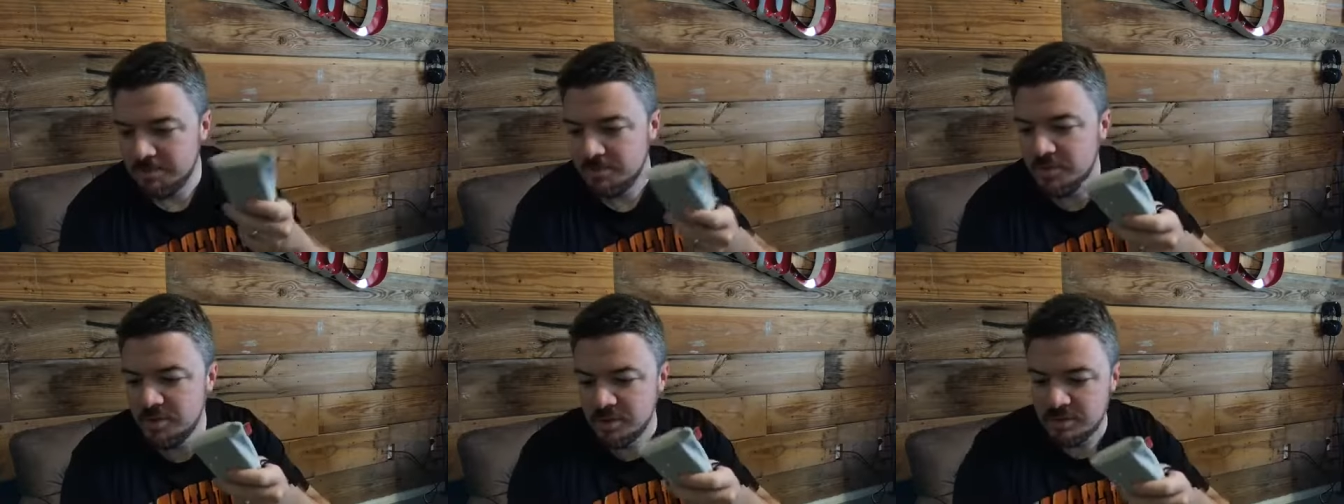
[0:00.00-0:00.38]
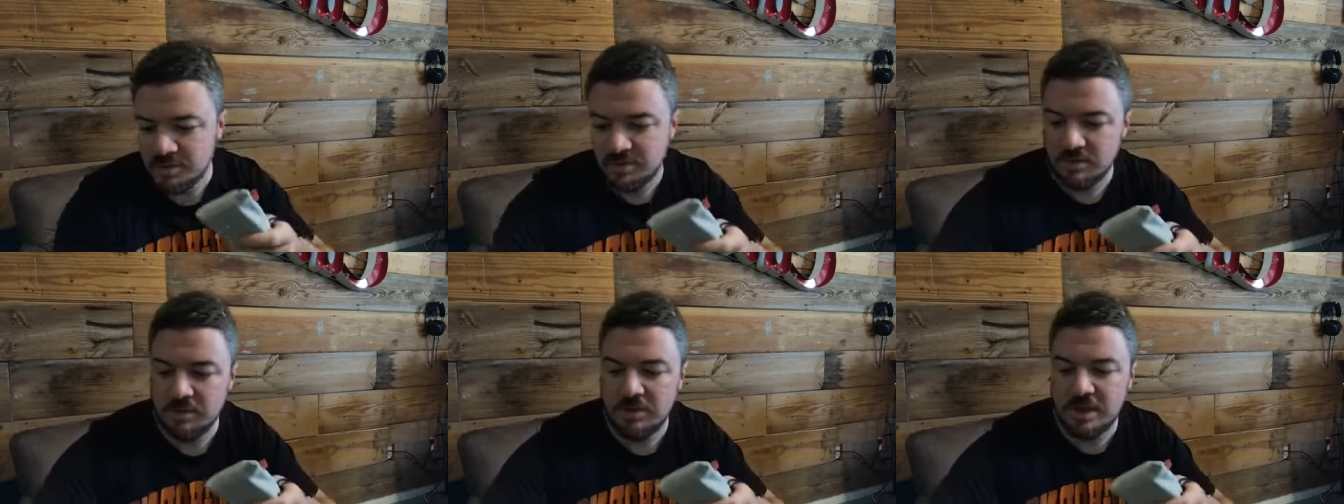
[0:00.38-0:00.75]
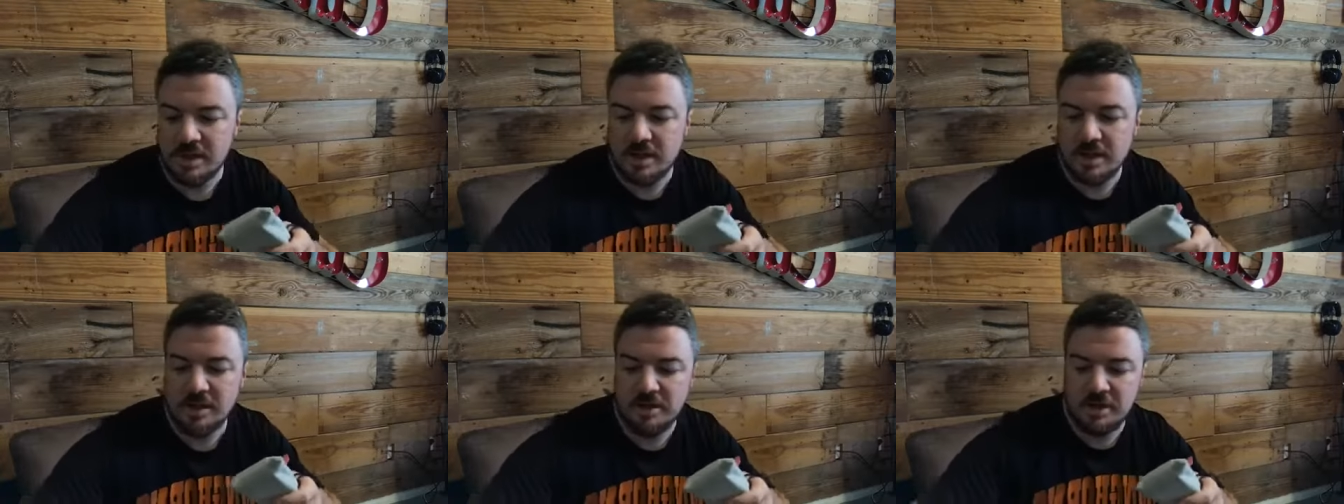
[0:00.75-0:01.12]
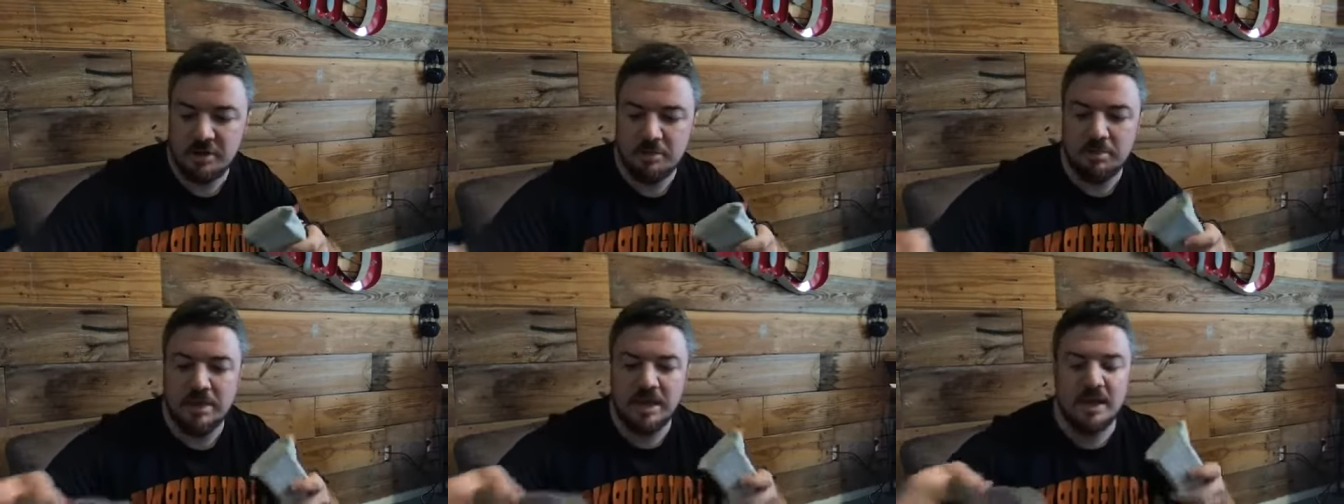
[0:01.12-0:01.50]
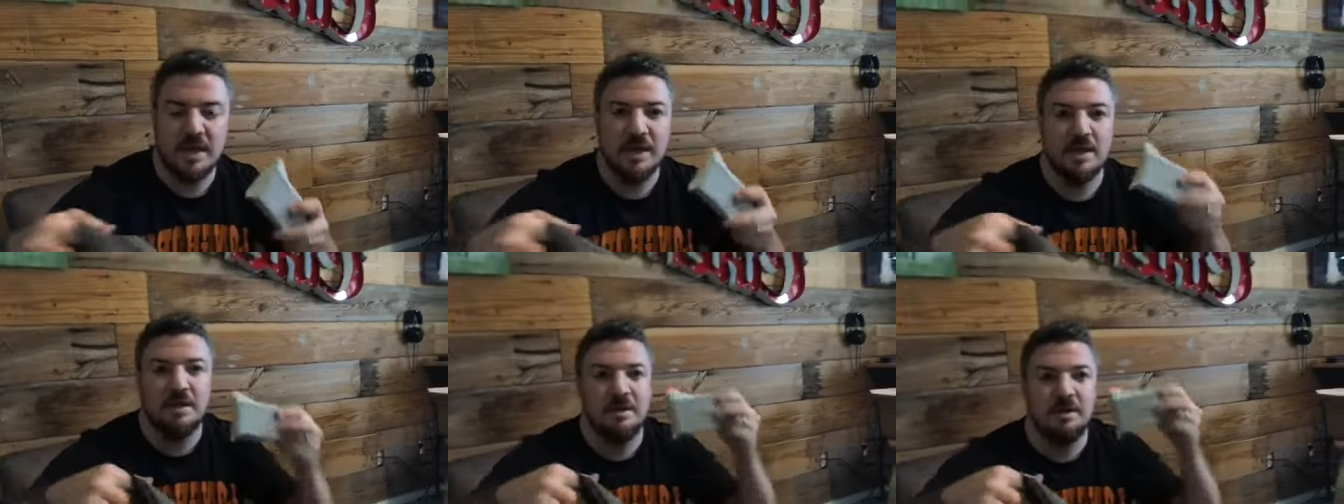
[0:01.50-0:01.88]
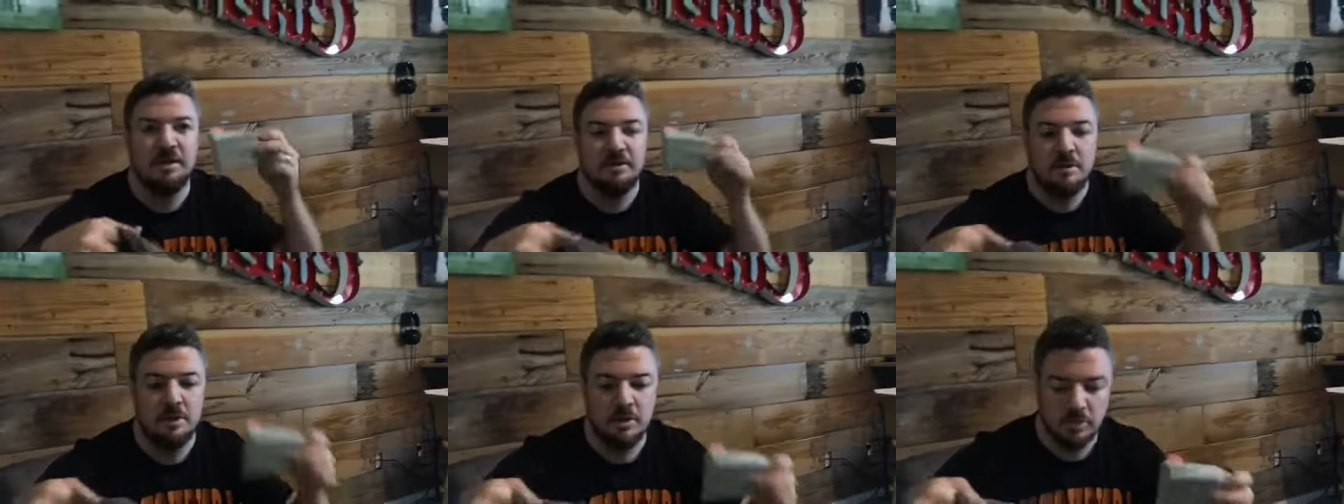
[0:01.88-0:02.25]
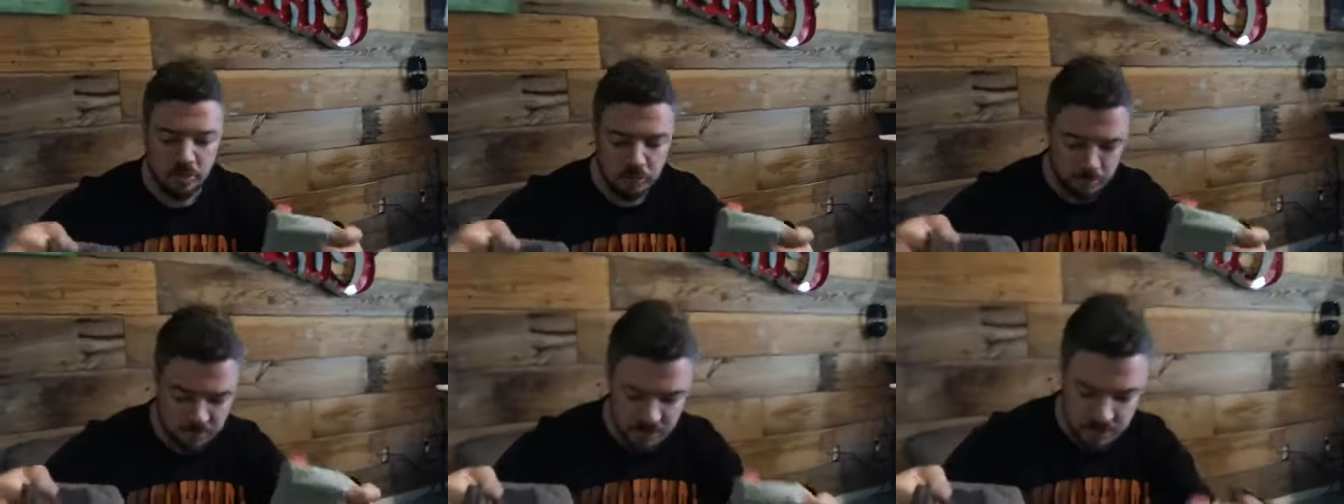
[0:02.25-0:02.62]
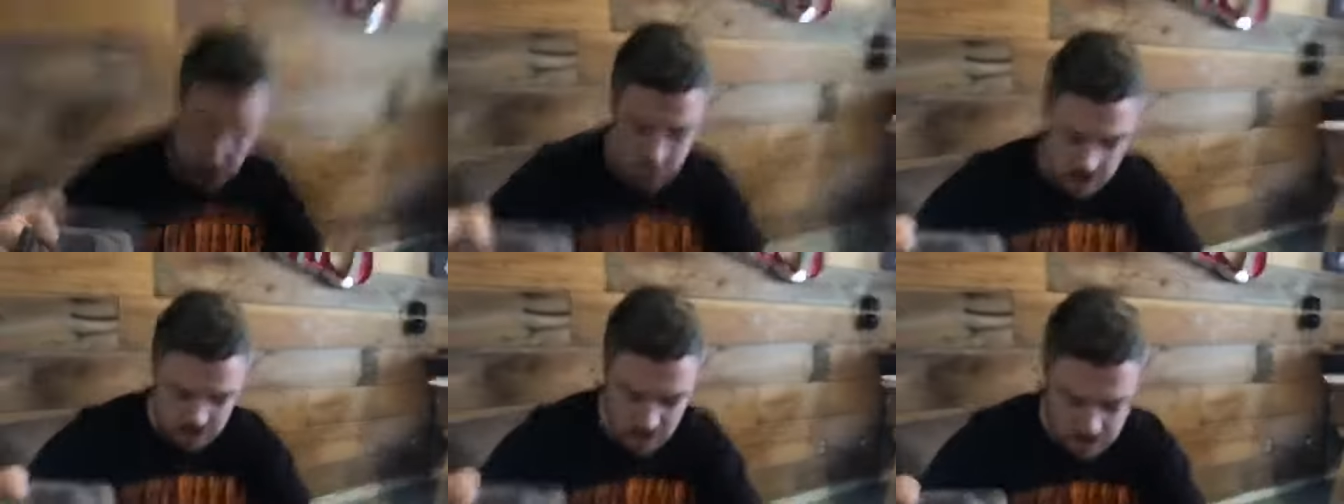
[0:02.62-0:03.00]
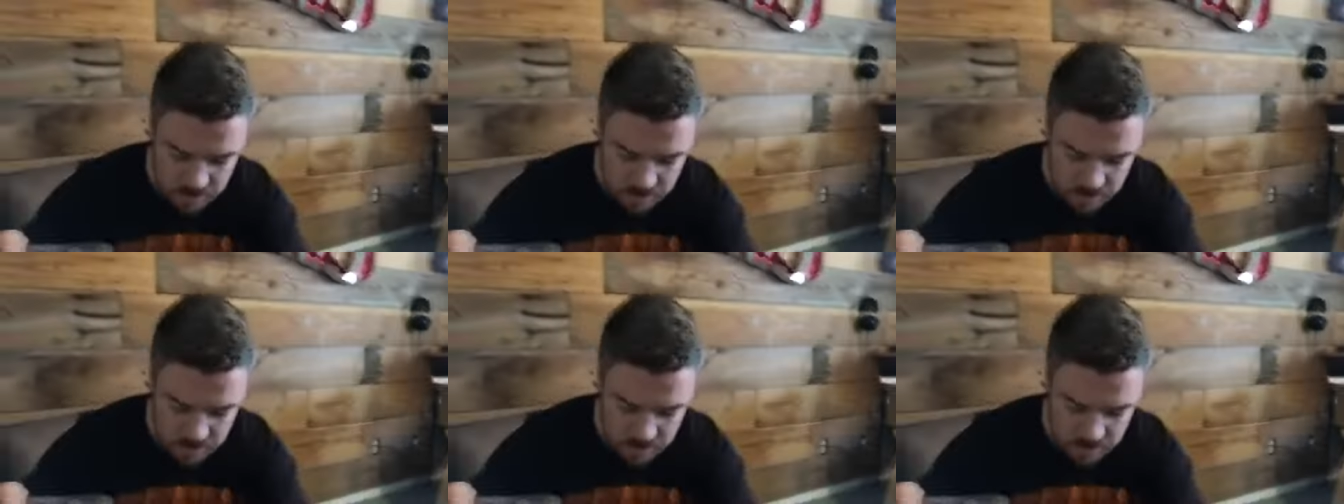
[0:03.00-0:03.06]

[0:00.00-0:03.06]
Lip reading: you throw it down in your bag. Oops.